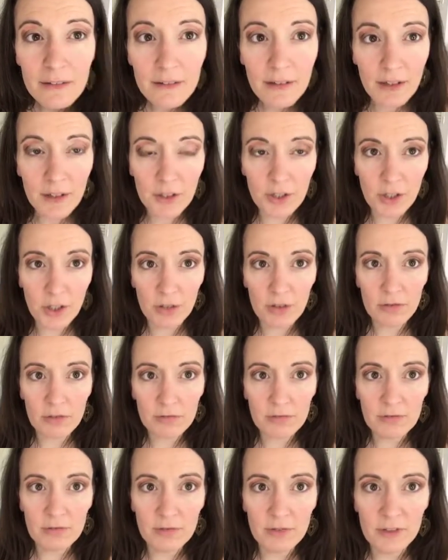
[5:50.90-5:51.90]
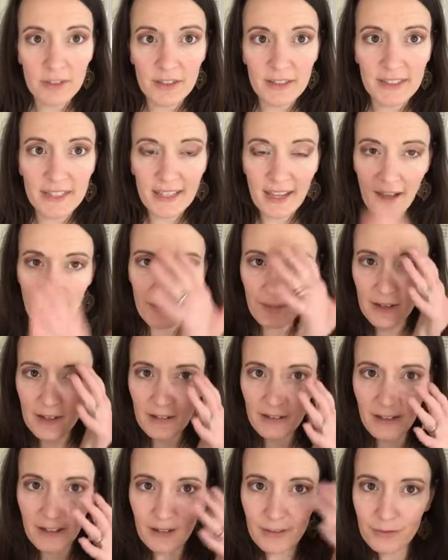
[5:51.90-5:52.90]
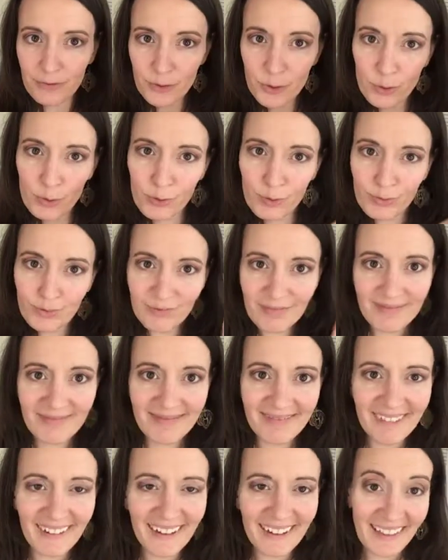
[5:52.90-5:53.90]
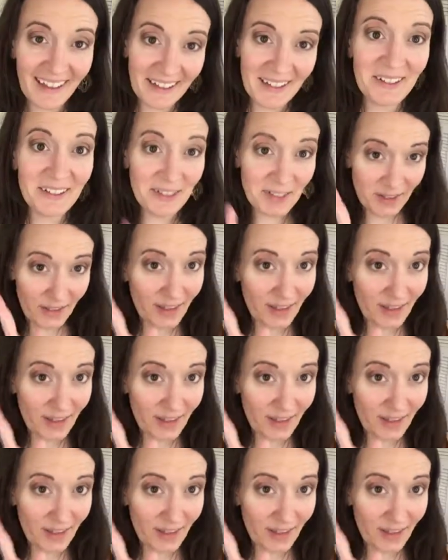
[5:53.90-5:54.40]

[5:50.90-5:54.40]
There you go. You can see how then it like, whew, that is it.